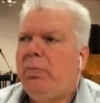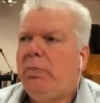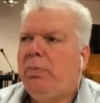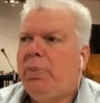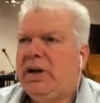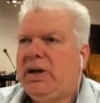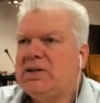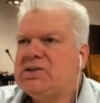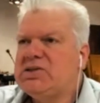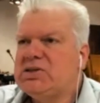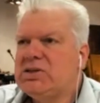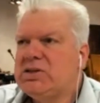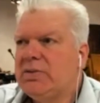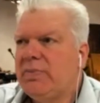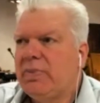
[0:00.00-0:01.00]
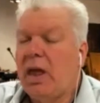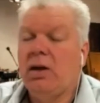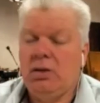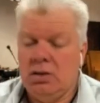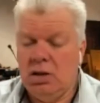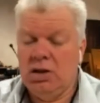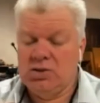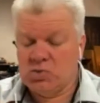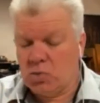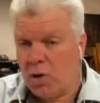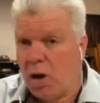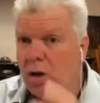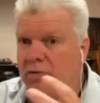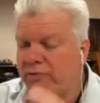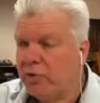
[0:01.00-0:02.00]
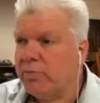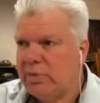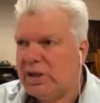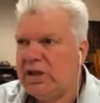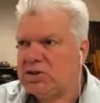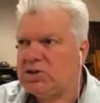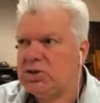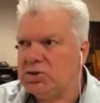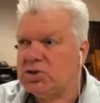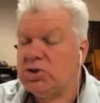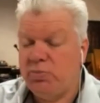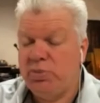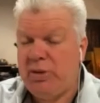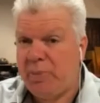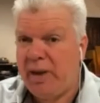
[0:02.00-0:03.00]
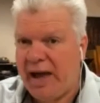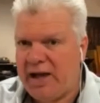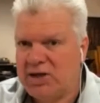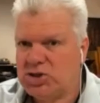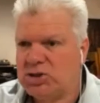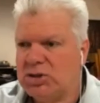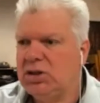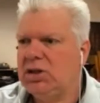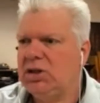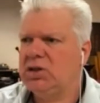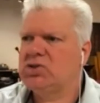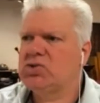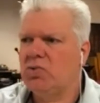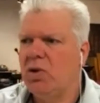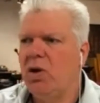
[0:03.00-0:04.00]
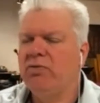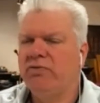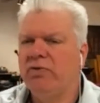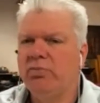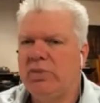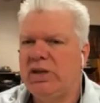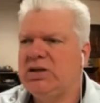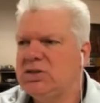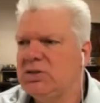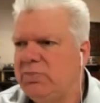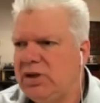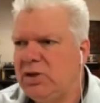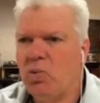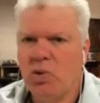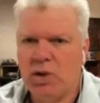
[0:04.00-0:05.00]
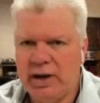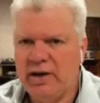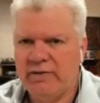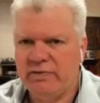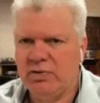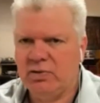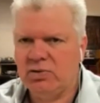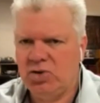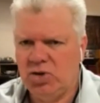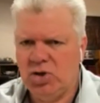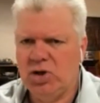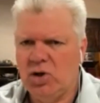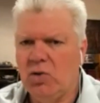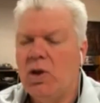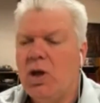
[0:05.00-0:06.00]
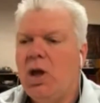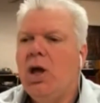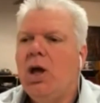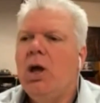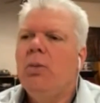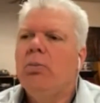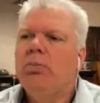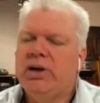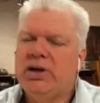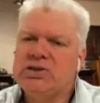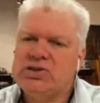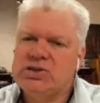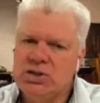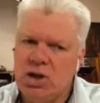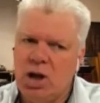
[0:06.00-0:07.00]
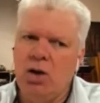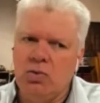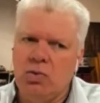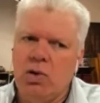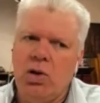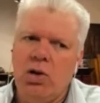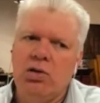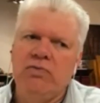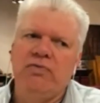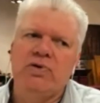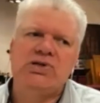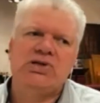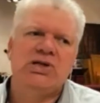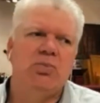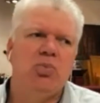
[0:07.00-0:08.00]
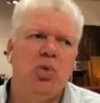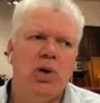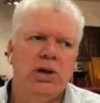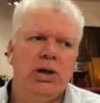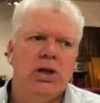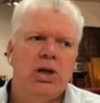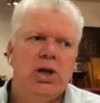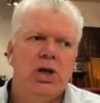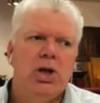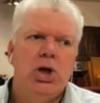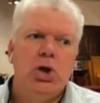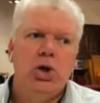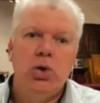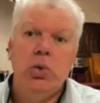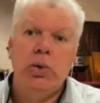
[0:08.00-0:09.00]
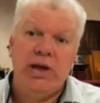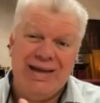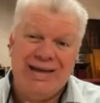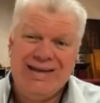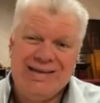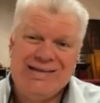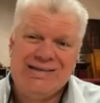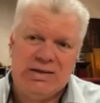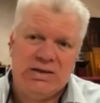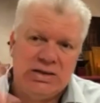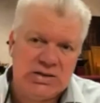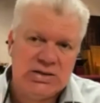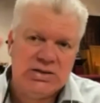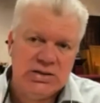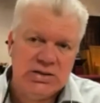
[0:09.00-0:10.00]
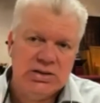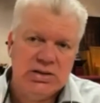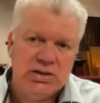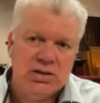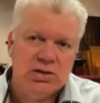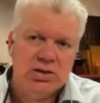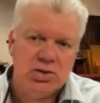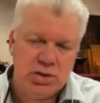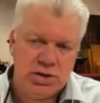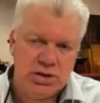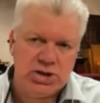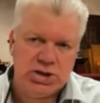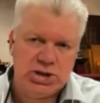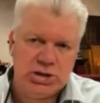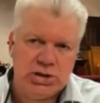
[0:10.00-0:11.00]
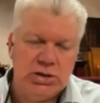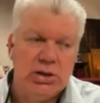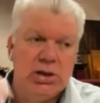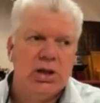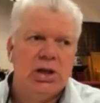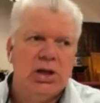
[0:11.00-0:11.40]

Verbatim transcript: But it's it's wrong for me to, to be passionate. It's wrong for me to be whatever, you know, but it's not wrong for someone who isn't Christian